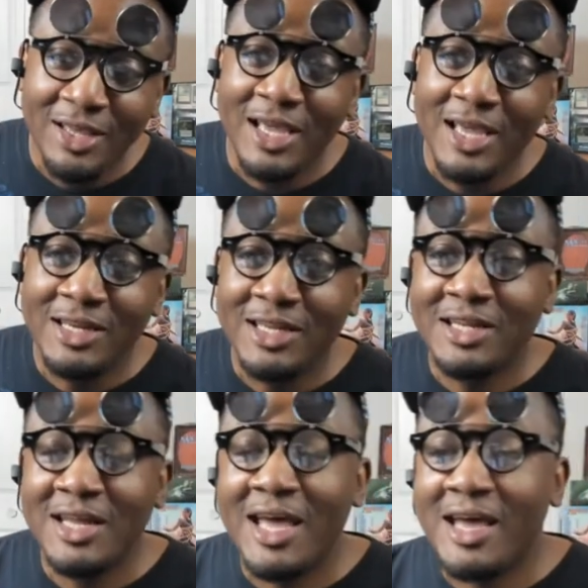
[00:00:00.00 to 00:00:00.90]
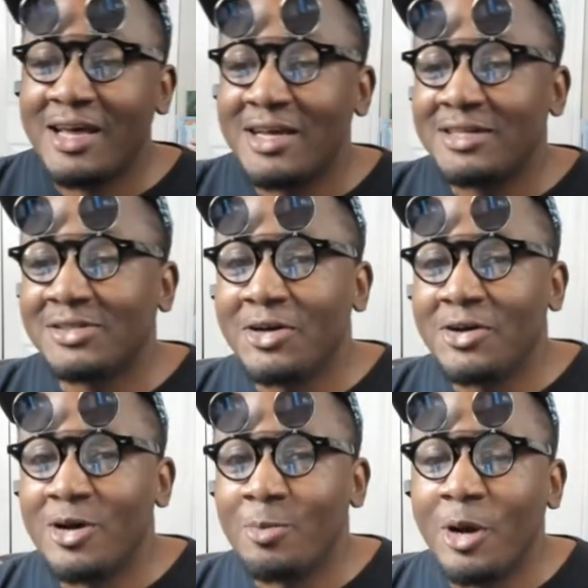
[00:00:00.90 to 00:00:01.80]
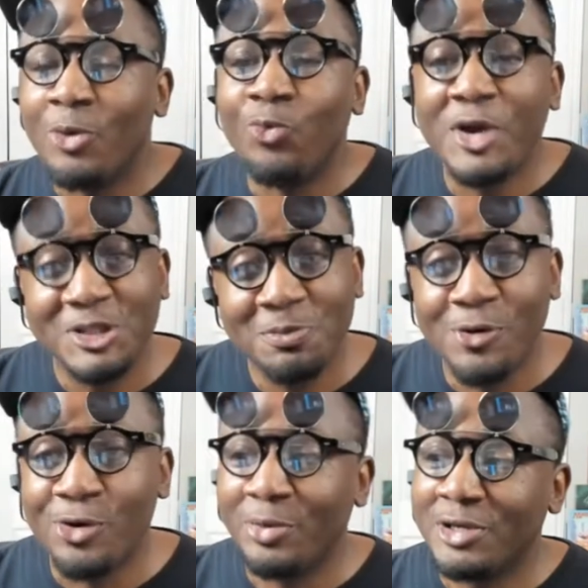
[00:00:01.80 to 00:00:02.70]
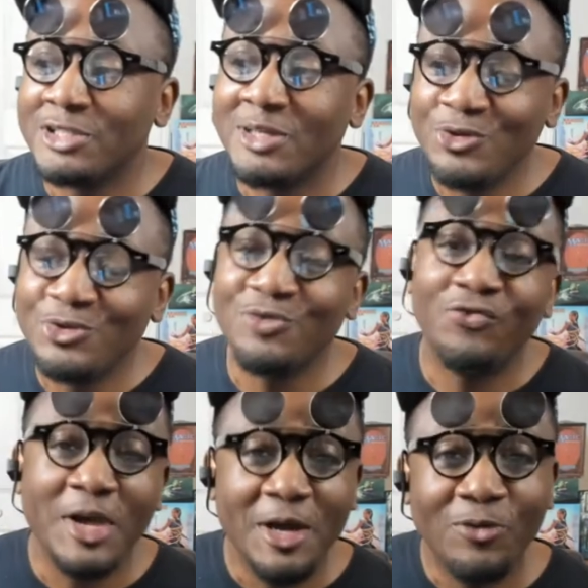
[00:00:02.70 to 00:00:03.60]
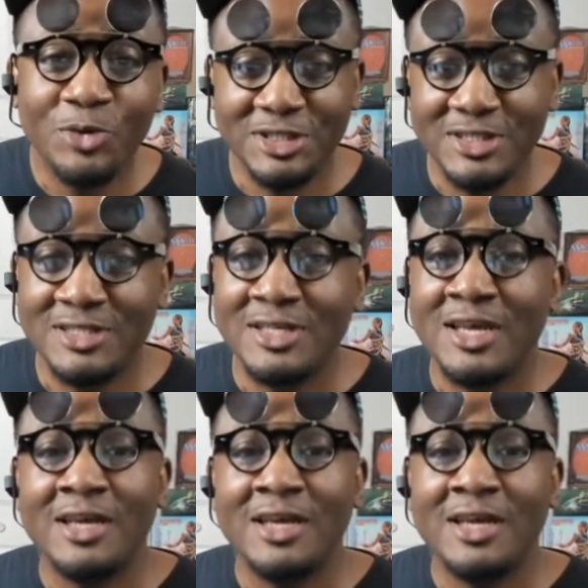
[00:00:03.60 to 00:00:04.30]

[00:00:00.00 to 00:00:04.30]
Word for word: and then it has a wish board because I'm using Fair Wishes